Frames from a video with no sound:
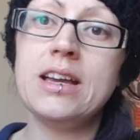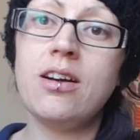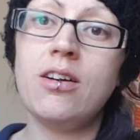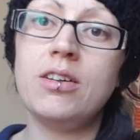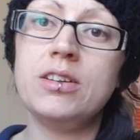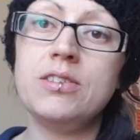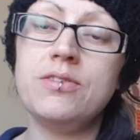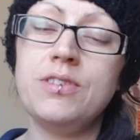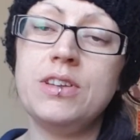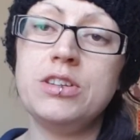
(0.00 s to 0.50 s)

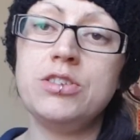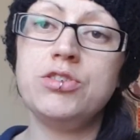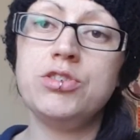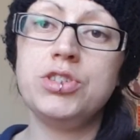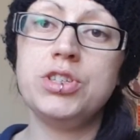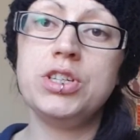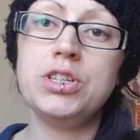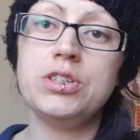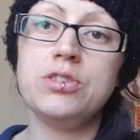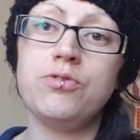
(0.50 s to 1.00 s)
kind of
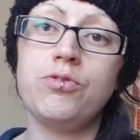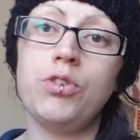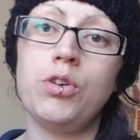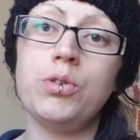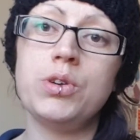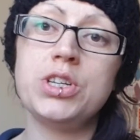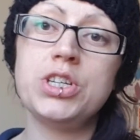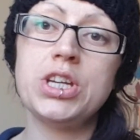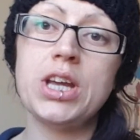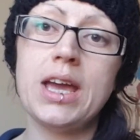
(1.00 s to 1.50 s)
introduced through
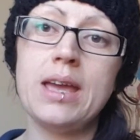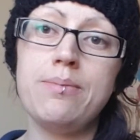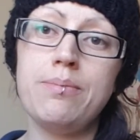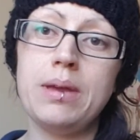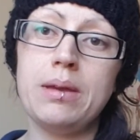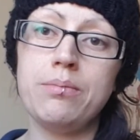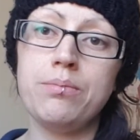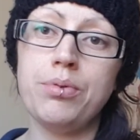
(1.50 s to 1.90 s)
a shaping